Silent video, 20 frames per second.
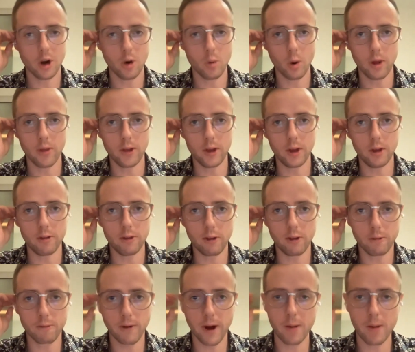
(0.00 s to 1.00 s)
You know, one of the
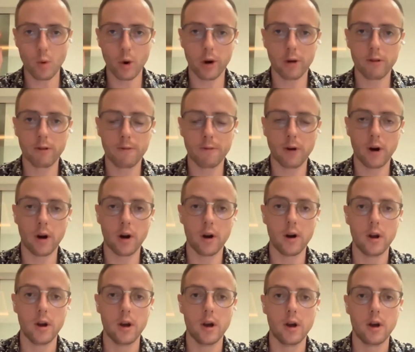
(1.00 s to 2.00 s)
easiest frameworks for
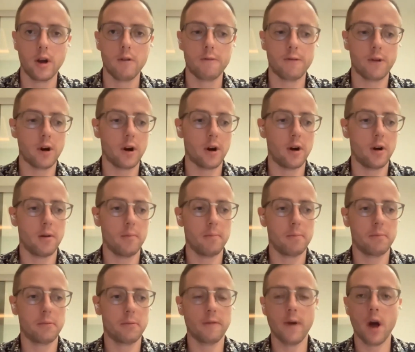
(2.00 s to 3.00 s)

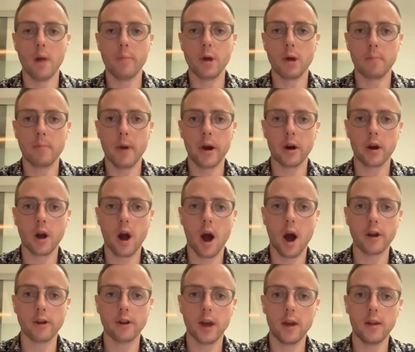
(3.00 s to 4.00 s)
developing better
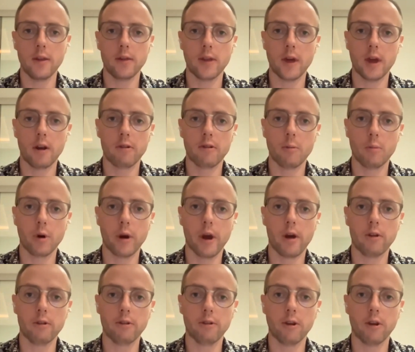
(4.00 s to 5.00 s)
content than someone
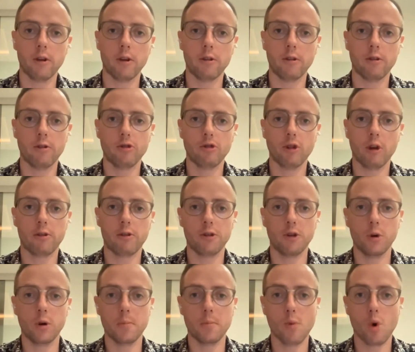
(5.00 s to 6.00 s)
else is just
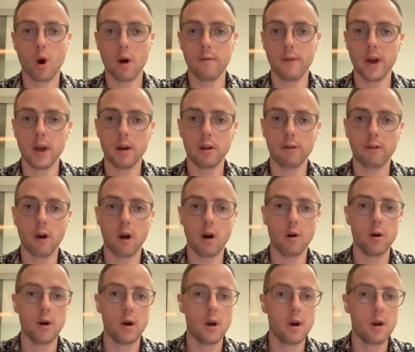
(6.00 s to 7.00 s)
doing more of it.
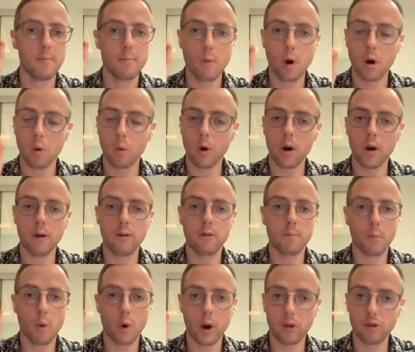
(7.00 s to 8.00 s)
So more words,
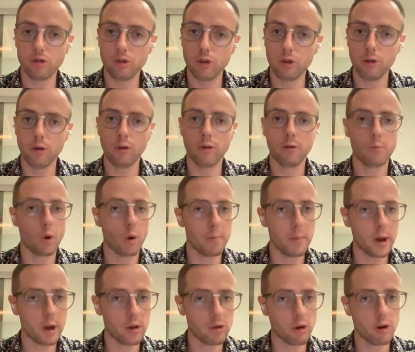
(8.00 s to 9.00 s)
more H2s, more
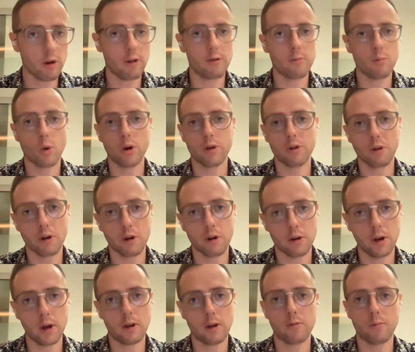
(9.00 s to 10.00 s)
pictures, more internal
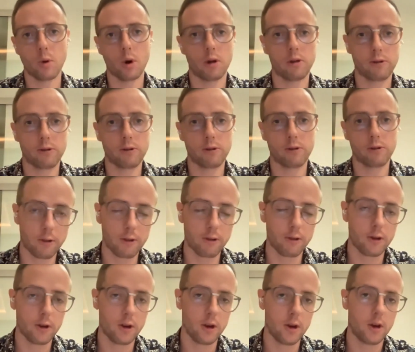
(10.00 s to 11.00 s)
links, more external
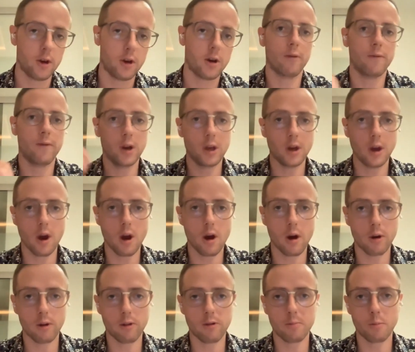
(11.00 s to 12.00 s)
links, more
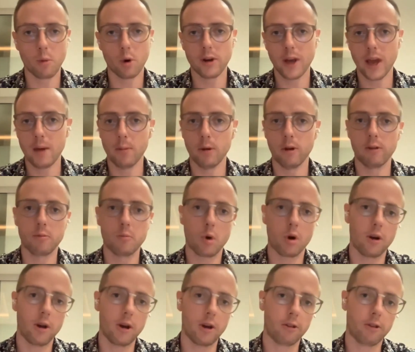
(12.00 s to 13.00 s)
videos, more tables, more
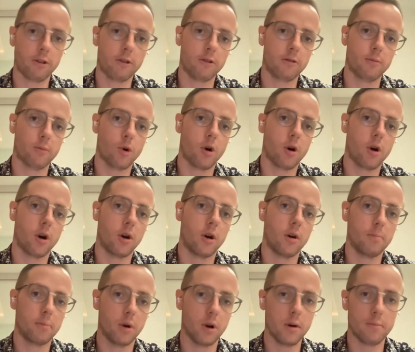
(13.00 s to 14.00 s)
lists, more
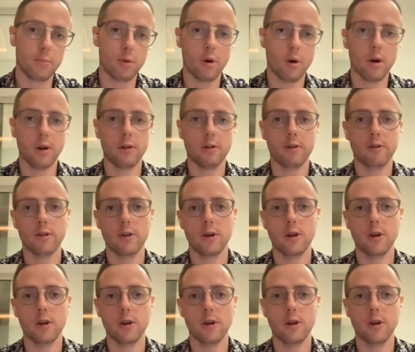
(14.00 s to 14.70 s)
bullet points.